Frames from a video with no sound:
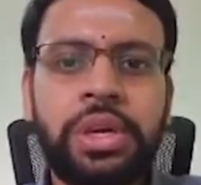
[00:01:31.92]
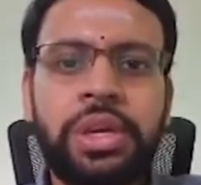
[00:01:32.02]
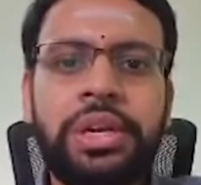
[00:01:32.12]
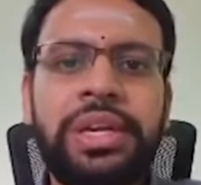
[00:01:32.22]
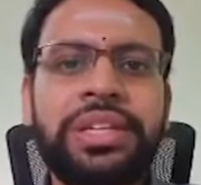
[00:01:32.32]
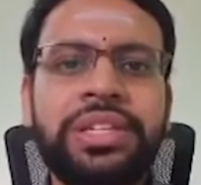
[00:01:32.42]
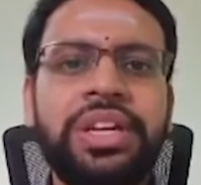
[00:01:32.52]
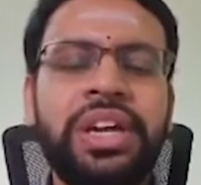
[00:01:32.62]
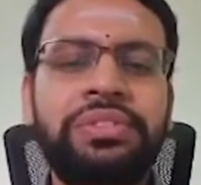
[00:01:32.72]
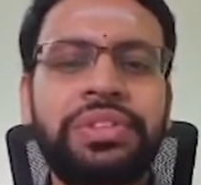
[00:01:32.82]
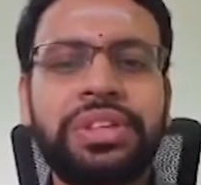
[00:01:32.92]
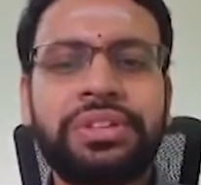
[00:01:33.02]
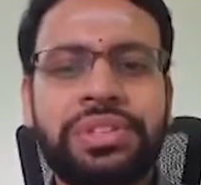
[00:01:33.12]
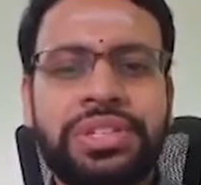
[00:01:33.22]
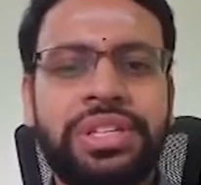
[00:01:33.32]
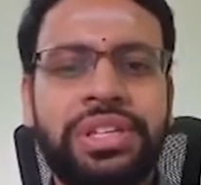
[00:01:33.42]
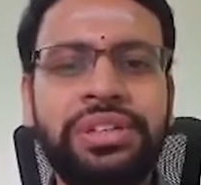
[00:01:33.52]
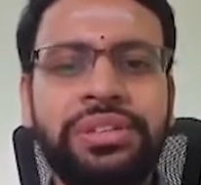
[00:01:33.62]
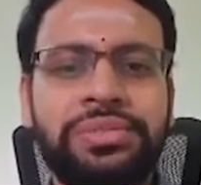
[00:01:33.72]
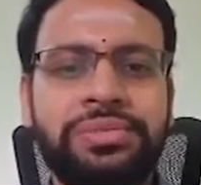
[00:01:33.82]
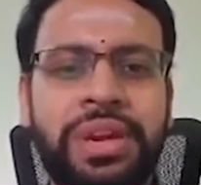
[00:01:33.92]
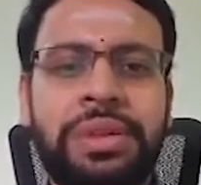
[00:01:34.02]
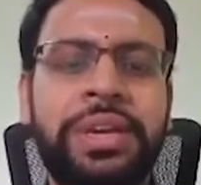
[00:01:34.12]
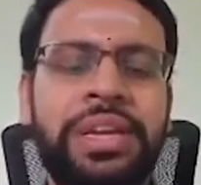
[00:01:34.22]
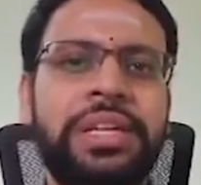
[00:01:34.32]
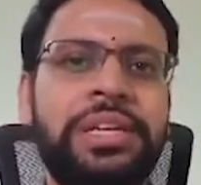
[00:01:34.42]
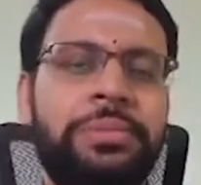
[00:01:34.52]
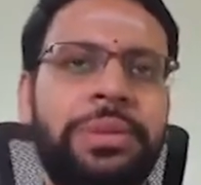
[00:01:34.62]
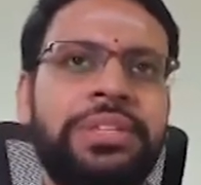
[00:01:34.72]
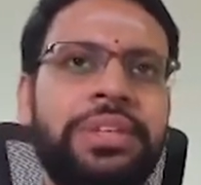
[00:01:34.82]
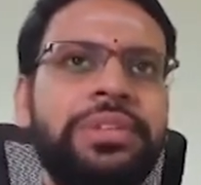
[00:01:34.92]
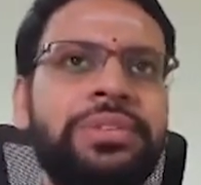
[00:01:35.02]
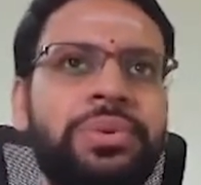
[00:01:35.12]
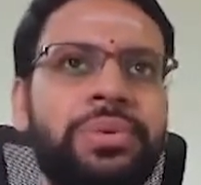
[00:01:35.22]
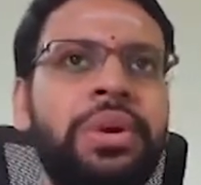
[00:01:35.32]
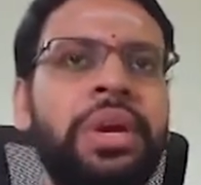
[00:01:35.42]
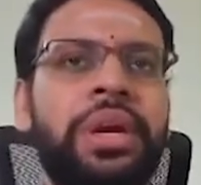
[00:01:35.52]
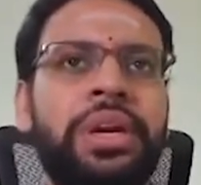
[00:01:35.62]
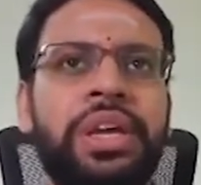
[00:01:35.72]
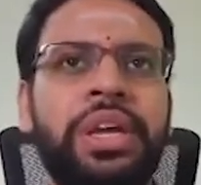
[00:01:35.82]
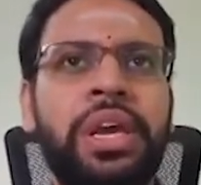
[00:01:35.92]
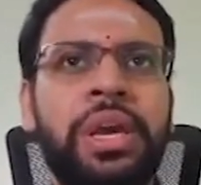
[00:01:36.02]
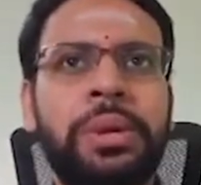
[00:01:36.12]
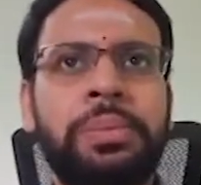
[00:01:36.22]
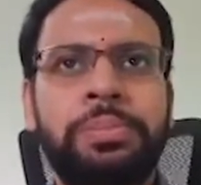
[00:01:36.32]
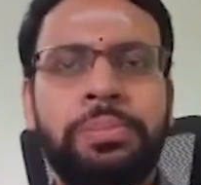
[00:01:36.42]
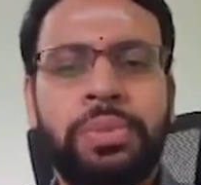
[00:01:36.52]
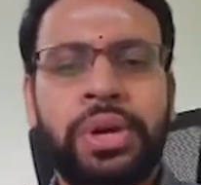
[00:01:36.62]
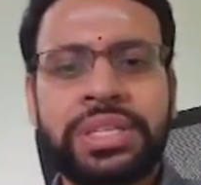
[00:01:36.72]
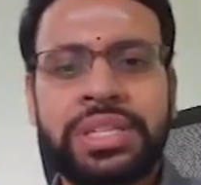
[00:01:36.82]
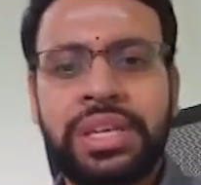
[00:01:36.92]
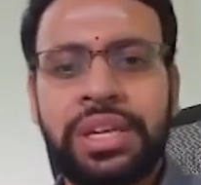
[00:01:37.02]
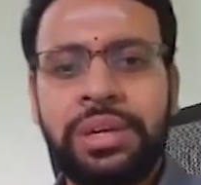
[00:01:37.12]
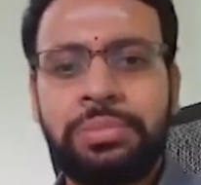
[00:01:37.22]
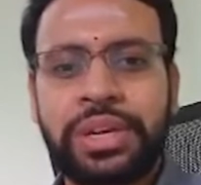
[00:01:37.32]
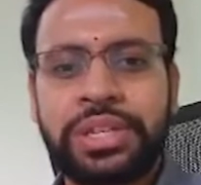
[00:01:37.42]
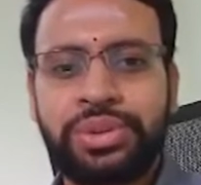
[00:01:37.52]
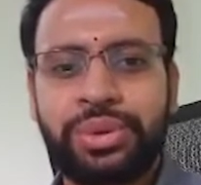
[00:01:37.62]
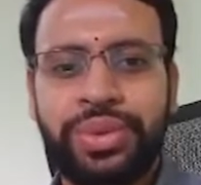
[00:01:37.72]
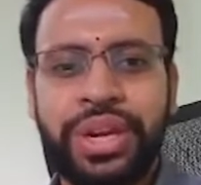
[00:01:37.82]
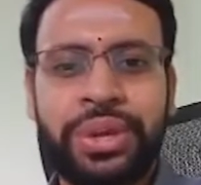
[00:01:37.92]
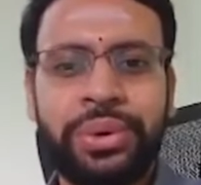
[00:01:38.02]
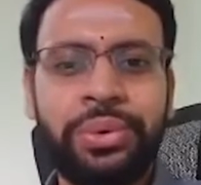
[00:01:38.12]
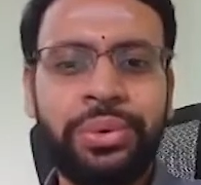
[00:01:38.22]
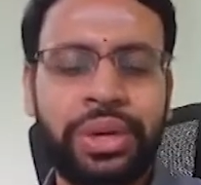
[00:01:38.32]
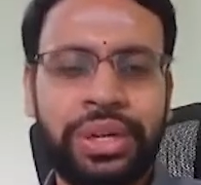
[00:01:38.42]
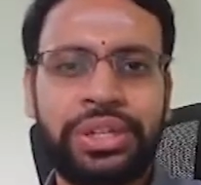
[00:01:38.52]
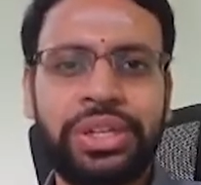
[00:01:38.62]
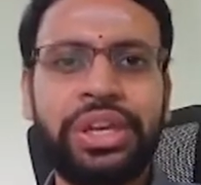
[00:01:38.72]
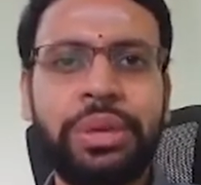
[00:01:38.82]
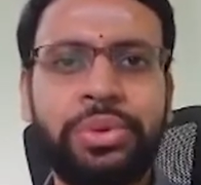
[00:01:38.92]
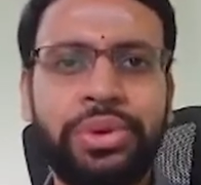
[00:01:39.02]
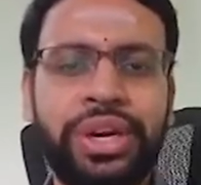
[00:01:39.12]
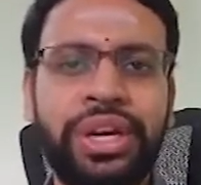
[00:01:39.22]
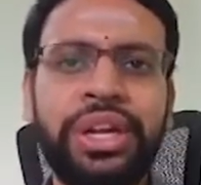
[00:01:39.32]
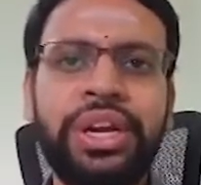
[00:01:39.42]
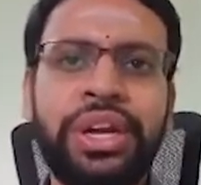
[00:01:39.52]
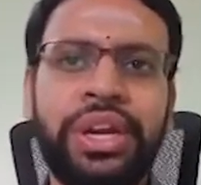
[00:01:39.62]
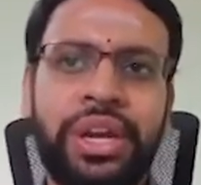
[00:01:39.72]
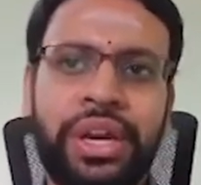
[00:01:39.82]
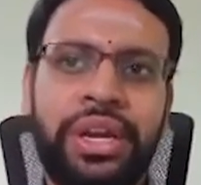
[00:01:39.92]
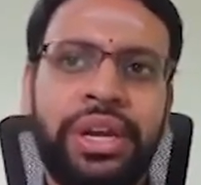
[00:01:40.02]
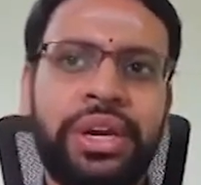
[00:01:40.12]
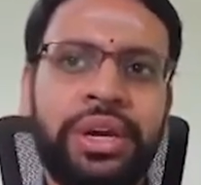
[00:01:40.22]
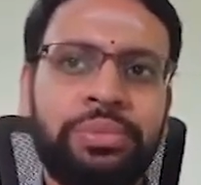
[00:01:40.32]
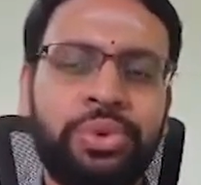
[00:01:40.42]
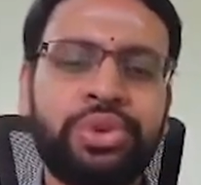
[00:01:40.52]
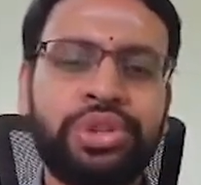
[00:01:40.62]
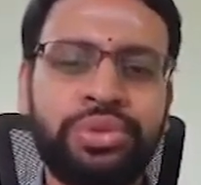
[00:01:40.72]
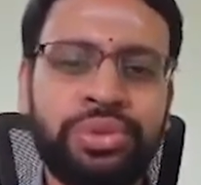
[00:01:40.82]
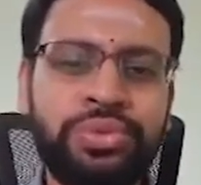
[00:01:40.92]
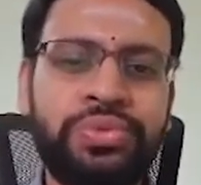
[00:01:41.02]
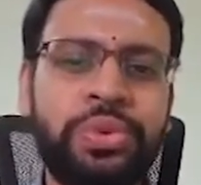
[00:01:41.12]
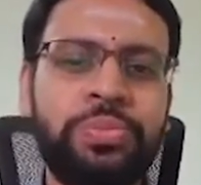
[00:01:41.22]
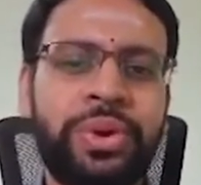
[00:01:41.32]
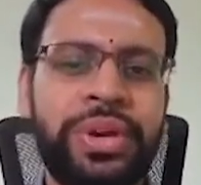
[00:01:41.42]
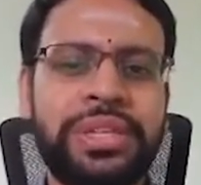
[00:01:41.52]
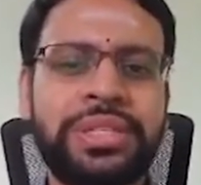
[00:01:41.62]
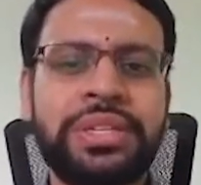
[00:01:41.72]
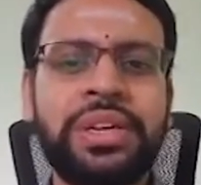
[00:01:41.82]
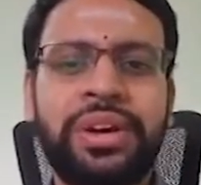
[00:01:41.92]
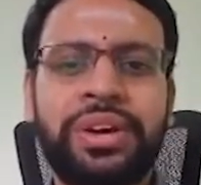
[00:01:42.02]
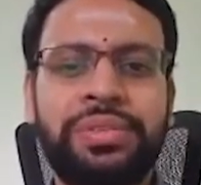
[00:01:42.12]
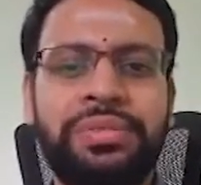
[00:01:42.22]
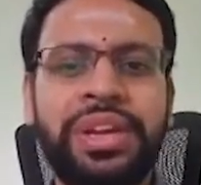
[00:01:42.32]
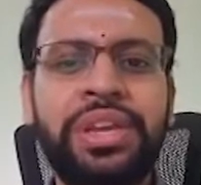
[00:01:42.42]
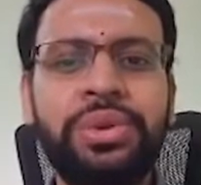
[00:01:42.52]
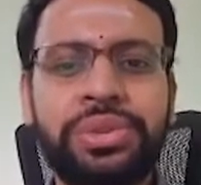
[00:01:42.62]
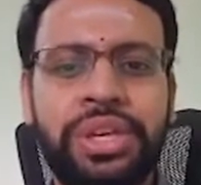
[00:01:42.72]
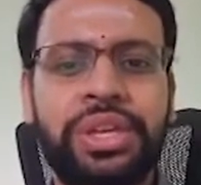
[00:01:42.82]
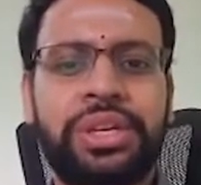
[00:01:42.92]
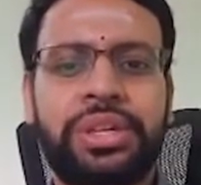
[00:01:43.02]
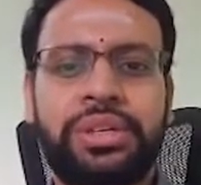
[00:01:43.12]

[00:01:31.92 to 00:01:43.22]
Let us start with the question, why medical imaging? So take a pause here, pause your video and think about it, and note down few points on why you think